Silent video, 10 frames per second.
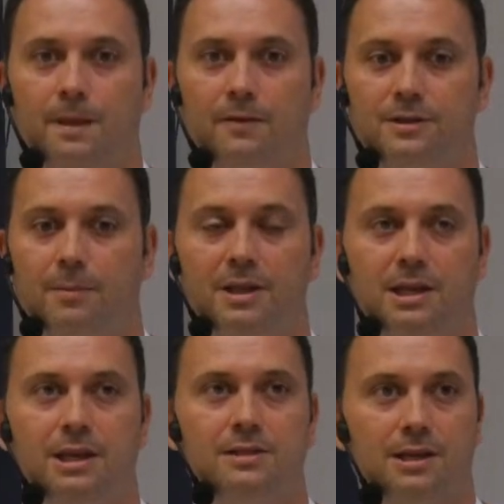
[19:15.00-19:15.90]
if
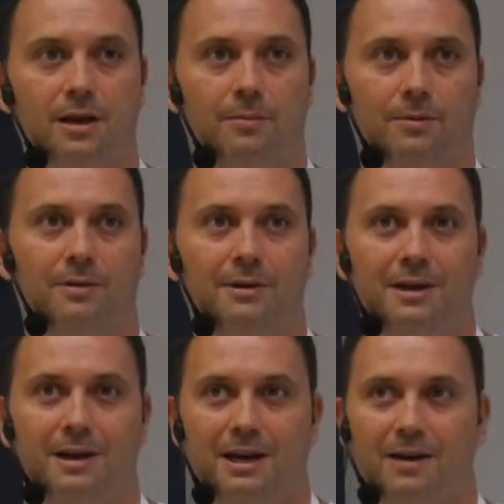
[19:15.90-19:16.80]
somebody needs help.
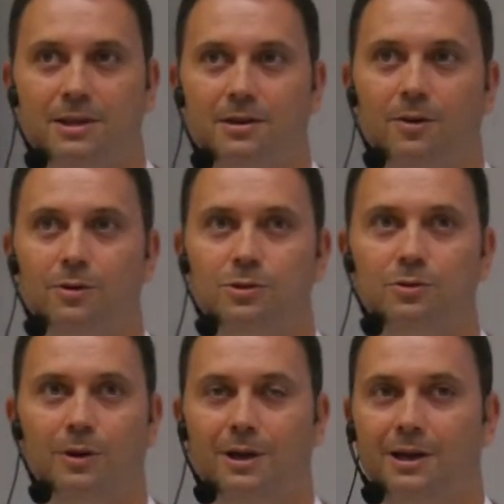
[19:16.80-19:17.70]
Nobody knows
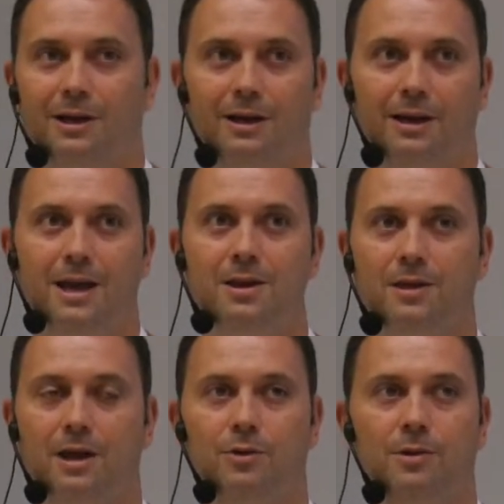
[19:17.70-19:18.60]

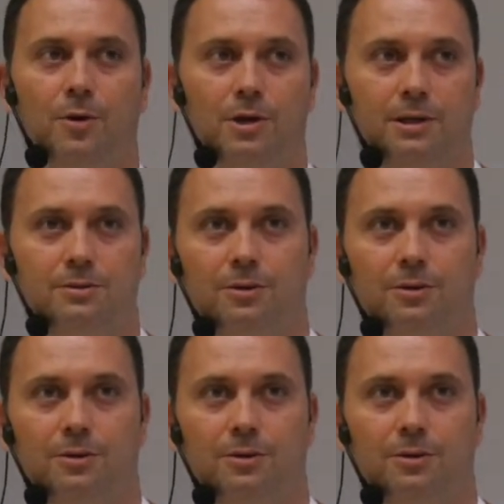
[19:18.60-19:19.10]
anything about the project.